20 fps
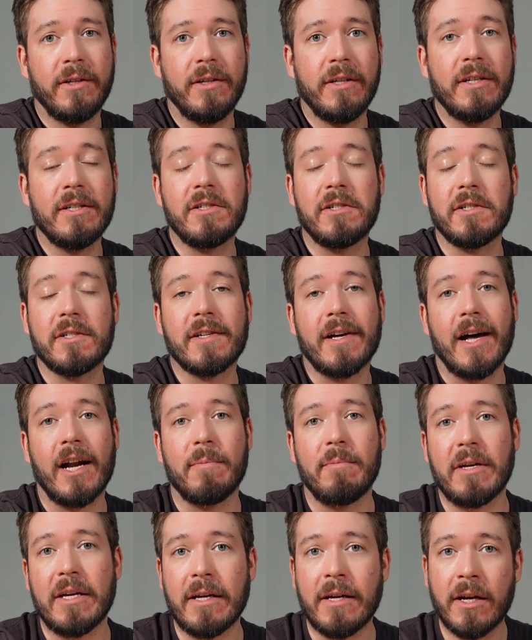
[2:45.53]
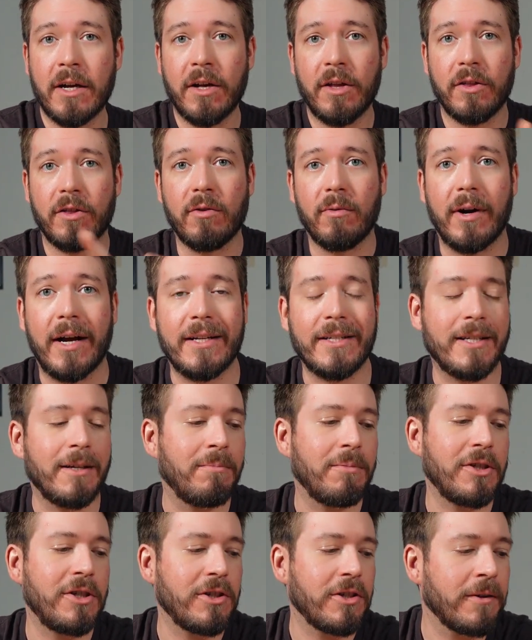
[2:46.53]
It's just got to be the right
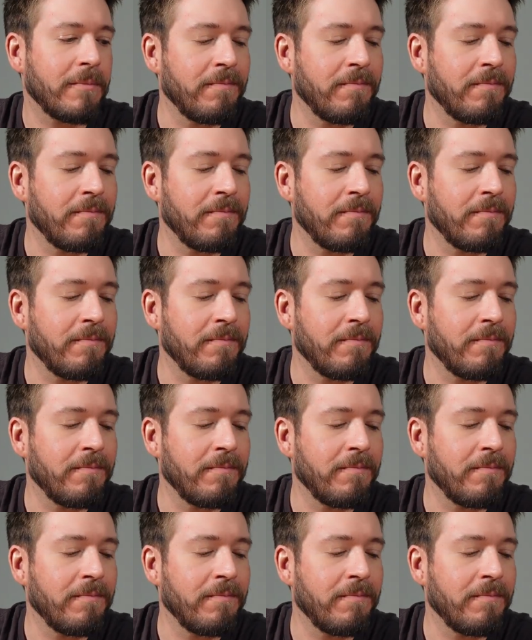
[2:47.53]
temperature.